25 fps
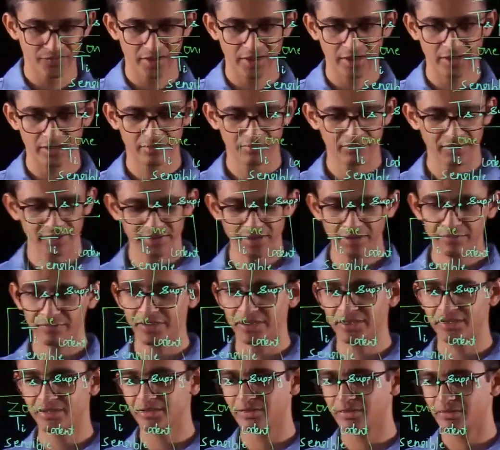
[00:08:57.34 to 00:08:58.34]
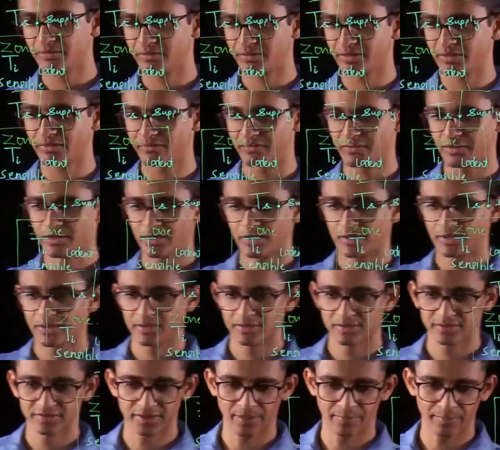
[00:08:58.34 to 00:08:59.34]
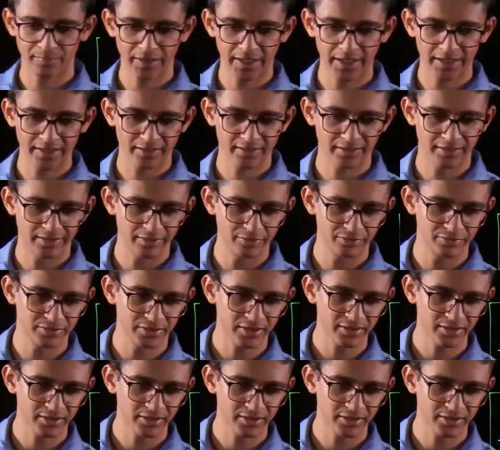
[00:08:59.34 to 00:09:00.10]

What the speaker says: equation which gives